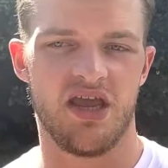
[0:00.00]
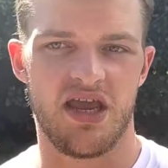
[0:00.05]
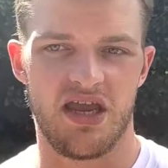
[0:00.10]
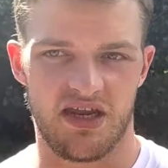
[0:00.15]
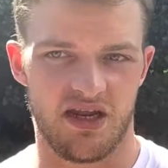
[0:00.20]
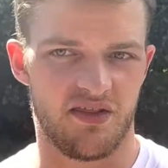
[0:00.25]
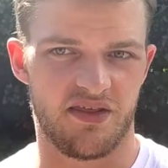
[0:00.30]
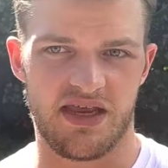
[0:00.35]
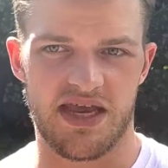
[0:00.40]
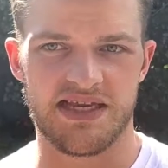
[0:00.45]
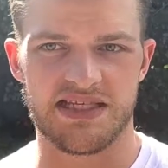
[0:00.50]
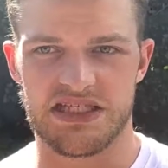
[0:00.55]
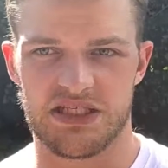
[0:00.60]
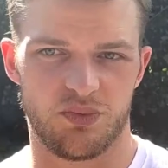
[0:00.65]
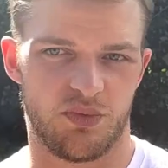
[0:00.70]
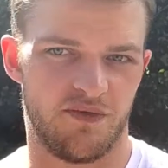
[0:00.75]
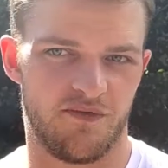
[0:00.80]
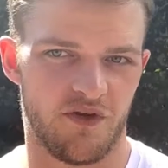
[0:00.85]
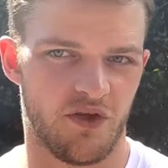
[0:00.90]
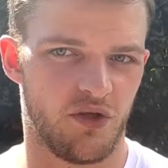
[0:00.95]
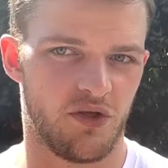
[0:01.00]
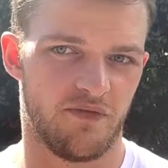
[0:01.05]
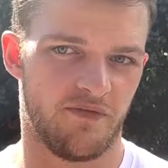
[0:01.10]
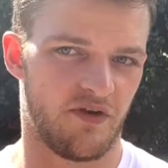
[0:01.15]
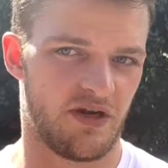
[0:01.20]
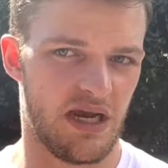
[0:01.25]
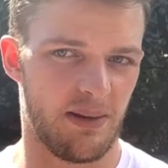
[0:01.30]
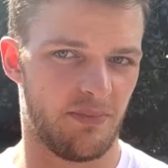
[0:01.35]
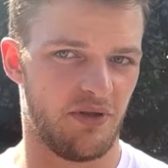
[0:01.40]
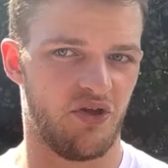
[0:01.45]
In other cases, we follow the
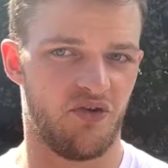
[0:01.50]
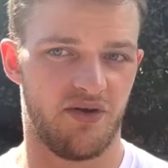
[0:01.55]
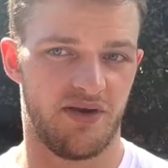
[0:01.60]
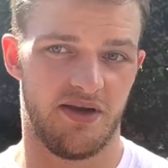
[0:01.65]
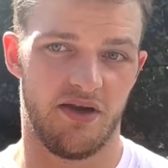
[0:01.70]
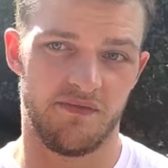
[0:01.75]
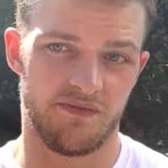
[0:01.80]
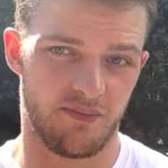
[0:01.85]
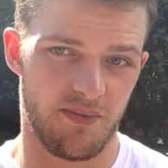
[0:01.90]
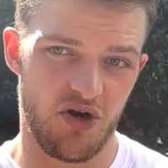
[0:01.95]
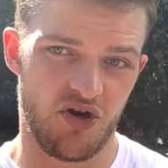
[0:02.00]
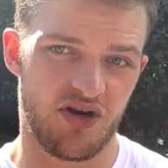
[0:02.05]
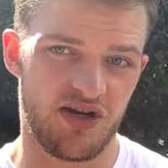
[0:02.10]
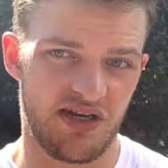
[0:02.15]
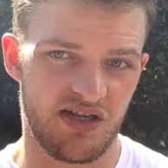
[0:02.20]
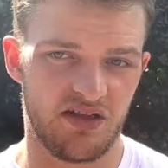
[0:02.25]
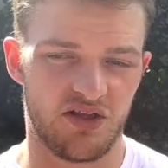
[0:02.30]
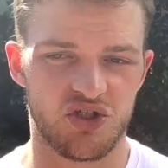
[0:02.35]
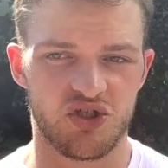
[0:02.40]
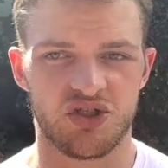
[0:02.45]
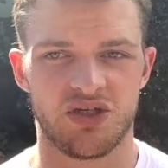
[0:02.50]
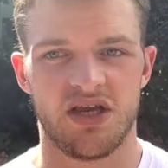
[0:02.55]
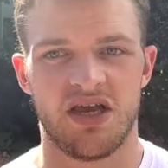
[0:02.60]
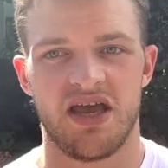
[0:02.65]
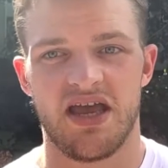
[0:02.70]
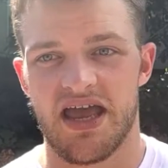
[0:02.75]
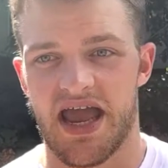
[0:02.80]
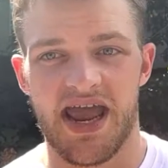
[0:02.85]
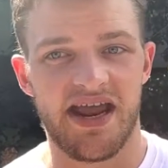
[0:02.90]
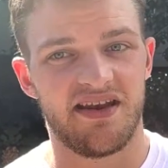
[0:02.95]
vocabulary of American English.
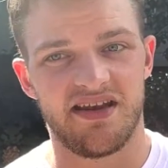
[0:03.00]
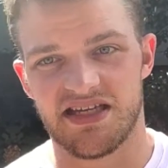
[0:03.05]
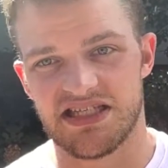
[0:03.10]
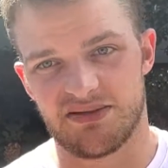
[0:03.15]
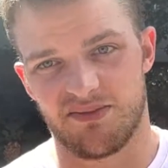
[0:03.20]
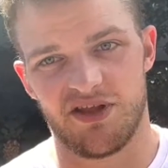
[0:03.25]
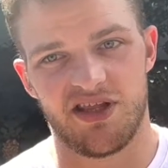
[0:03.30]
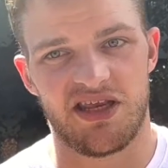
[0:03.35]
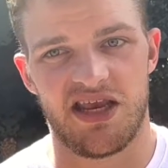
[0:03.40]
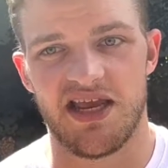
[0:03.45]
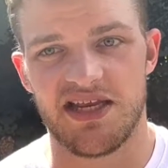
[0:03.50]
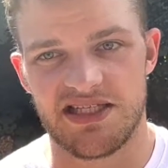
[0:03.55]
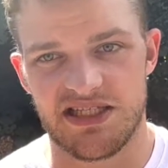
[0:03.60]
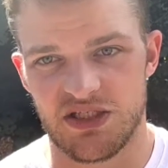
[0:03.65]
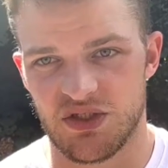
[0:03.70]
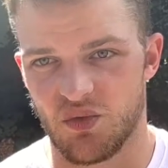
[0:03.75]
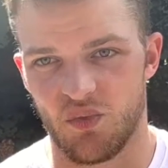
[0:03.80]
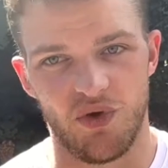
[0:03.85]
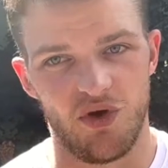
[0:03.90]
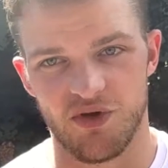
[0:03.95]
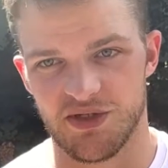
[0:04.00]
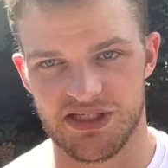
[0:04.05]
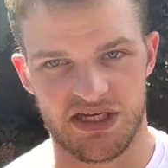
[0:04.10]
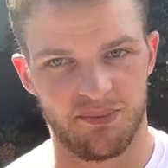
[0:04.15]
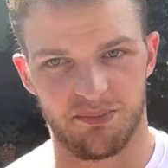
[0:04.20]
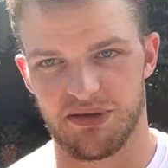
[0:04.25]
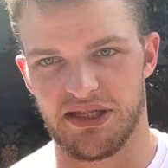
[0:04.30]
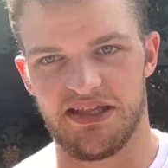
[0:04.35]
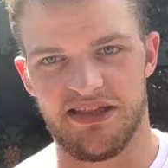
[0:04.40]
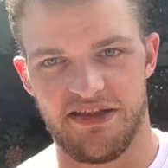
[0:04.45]
And in some other cases, we use a
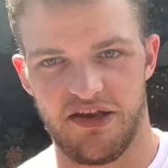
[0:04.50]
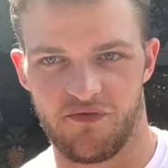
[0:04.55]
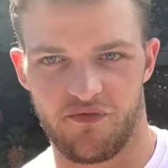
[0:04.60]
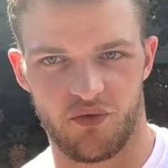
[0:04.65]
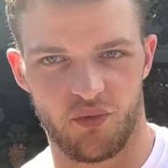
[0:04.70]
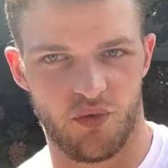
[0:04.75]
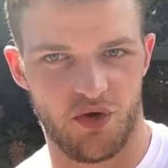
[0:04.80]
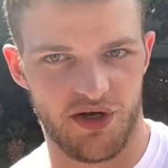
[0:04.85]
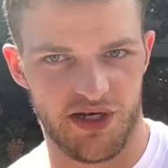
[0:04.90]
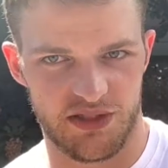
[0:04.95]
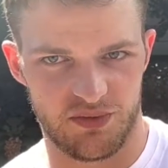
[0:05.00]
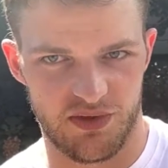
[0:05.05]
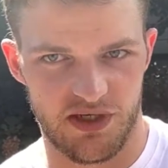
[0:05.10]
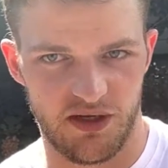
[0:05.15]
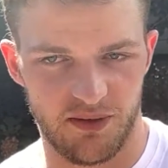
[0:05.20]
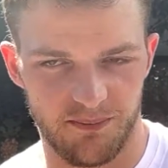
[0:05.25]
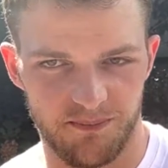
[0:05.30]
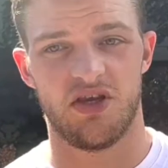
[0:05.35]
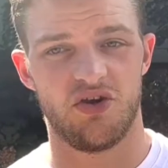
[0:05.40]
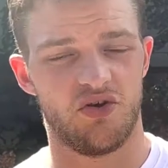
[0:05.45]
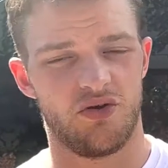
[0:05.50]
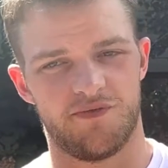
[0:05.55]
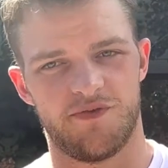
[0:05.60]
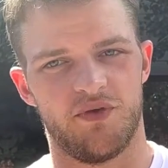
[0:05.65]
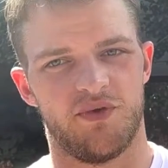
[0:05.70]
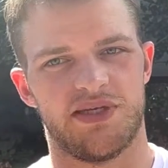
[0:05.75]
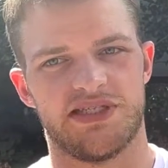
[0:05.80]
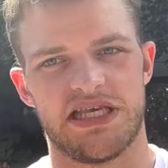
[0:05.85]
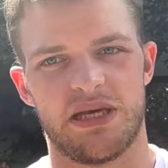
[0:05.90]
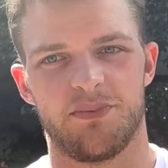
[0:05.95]
completely different word as well. Here are a few
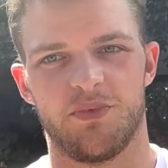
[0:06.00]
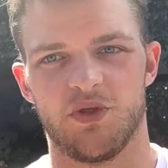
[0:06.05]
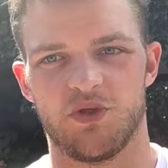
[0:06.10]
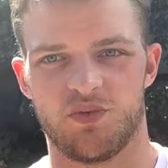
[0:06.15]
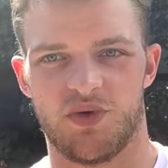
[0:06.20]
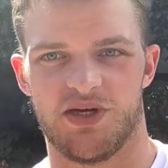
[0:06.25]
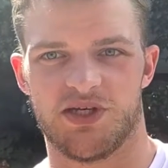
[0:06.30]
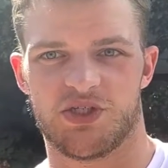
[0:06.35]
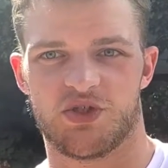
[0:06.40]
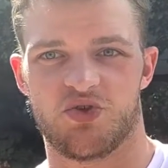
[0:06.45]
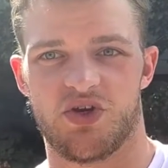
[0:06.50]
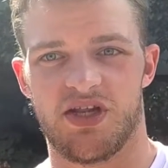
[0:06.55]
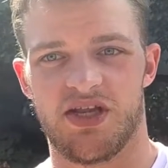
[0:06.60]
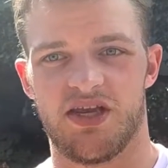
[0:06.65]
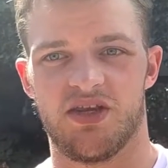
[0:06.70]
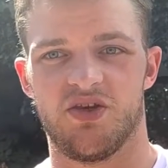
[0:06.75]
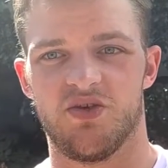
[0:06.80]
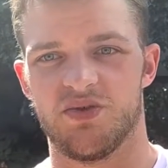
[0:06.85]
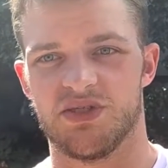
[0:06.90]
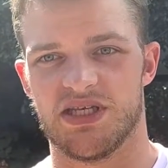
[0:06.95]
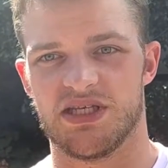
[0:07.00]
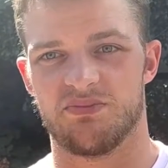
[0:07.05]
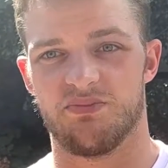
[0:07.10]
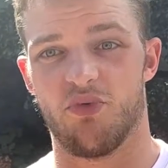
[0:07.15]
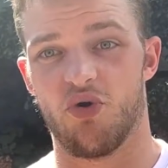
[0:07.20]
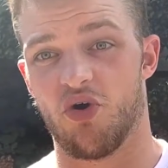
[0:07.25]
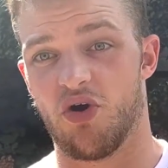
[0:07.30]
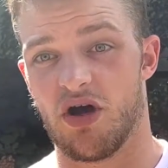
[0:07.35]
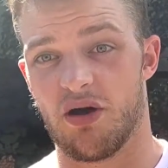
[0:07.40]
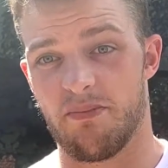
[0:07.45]
examples where Australia uses
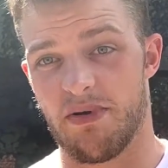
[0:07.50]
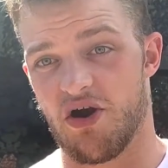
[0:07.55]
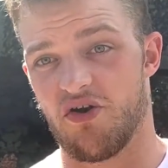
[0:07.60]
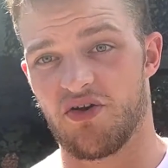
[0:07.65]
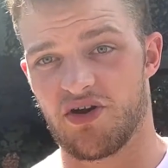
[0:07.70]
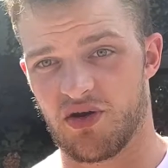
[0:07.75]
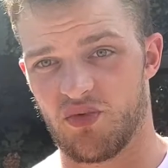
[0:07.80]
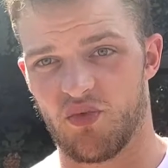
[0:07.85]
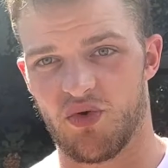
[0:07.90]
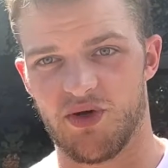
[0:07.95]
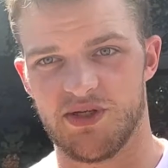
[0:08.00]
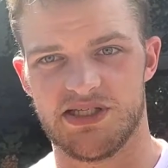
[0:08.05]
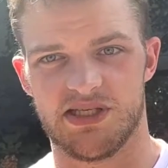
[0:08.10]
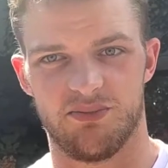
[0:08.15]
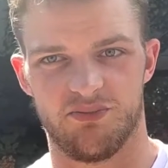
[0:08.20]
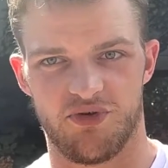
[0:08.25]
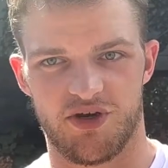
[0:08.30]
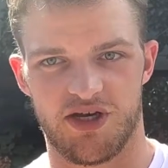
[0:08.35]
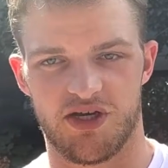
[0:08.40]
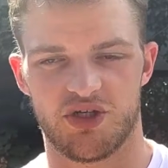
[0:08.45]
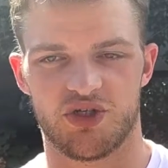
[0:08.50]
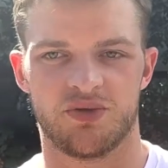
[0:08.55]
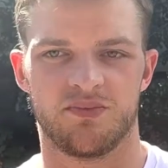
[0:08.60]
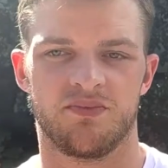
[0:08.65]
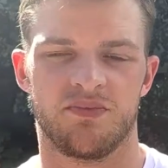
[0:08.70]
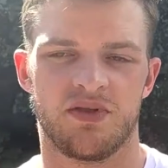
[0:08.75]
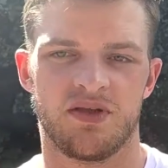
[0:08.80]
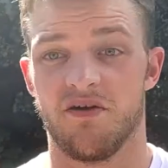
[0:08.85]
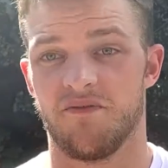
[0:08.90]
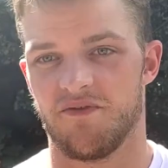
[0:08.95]
more American words than British.
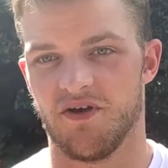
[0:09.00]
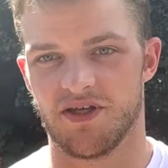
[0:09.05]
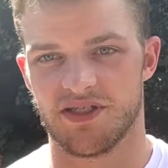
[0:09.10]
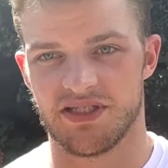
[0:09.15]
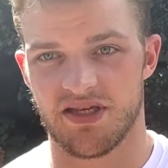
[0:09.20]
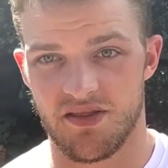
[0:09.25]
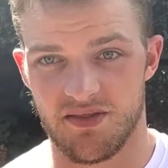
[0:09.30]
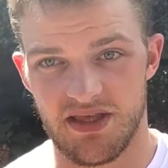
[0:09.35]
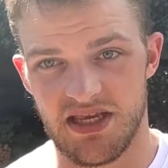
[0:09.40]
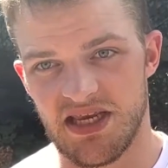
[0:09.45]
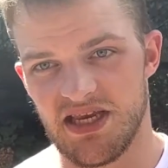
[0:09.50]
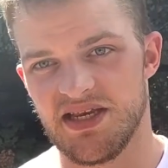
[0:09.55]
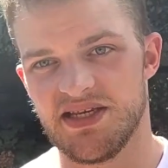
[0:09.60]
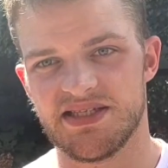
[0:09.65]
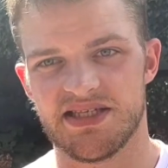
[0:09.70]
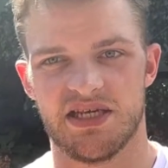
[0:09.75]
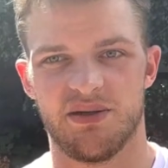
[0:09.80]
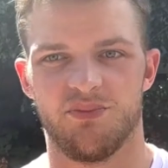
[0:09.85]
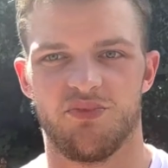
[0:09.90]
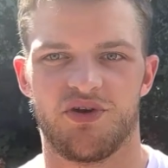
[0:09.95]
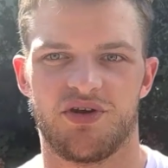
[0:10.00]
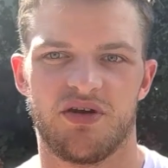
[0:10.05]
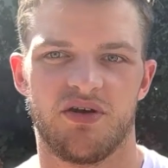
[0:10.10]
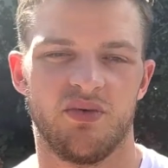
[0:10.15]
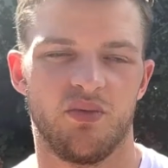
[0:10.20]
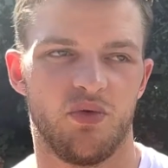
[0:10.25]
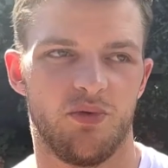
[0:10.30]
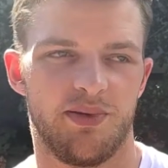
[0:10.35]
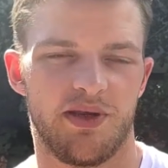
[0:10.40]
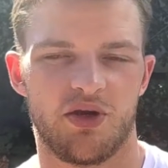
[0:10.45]
First, these in Britain
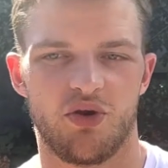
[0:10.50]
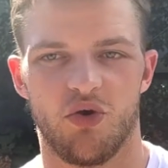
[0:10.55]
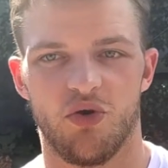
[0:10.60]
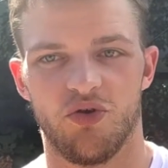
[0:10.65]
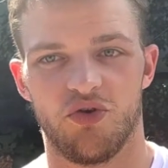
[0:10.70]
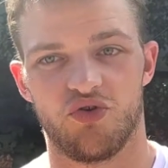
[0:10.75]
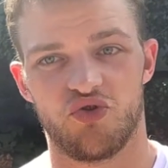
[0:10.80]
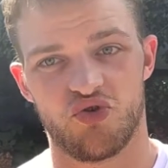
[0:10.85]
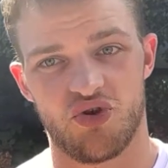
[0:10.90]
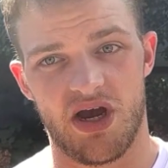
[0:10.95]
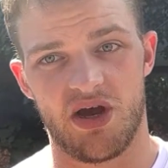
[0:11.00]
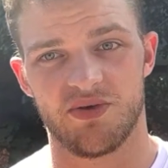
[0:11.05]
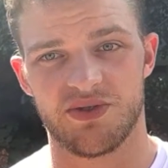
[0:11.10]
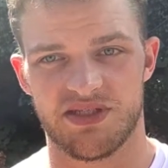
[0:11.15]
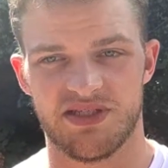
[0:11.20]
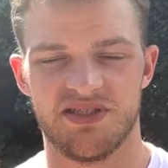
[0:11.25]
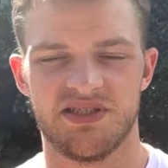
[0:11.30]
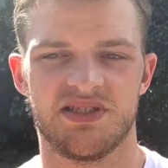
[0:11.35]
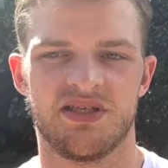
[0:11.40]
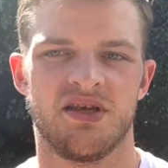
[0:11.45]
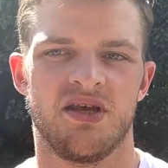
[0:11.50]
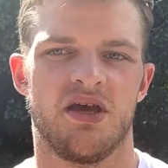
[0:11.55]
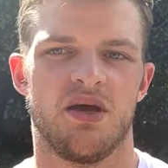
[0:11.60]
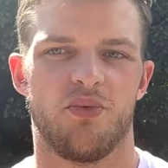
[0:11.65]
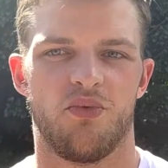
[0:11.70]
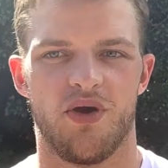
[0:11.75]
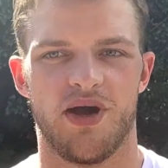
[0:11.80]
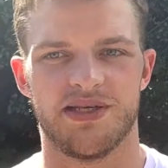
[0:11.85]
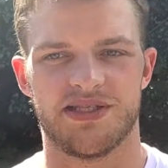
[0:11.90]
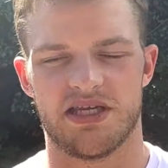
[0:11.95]
would be called trousers,
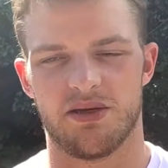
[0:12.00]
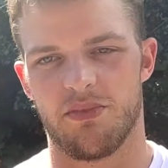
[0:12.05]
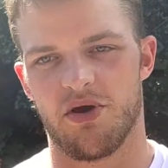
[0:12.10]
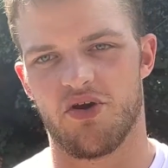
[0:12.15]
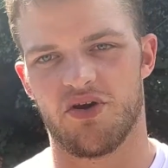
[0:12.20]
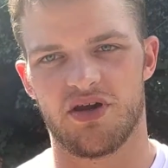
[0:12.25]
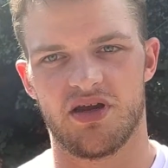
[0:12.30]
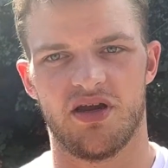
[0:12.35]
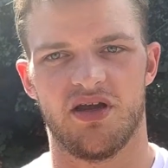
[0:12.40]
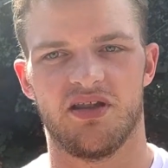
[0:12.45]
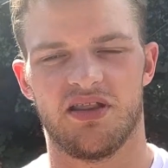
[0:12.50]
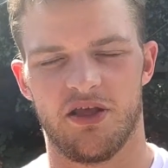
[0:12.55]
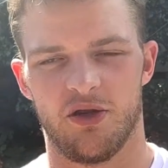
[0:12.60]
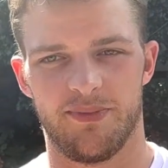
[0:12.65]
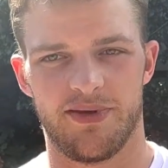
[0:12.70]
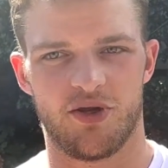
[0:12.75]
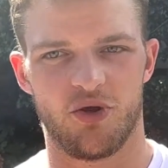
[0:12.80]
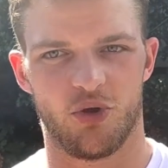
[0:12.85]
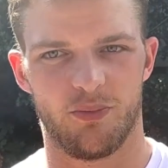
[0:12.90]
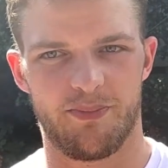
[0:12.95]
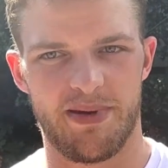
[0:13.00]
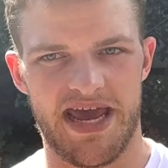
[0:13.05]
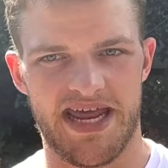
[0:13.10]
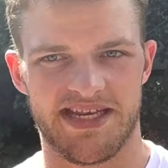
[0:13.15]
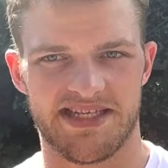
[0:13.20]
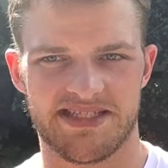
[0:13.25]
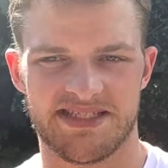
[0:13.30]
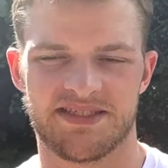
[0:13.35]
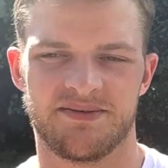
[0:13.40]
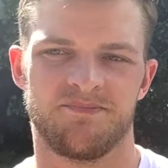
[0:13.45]
whereas in America, they would be called
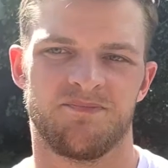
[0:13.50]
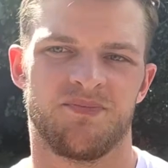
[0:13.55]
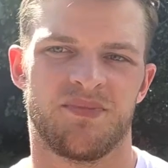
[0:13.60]
pants.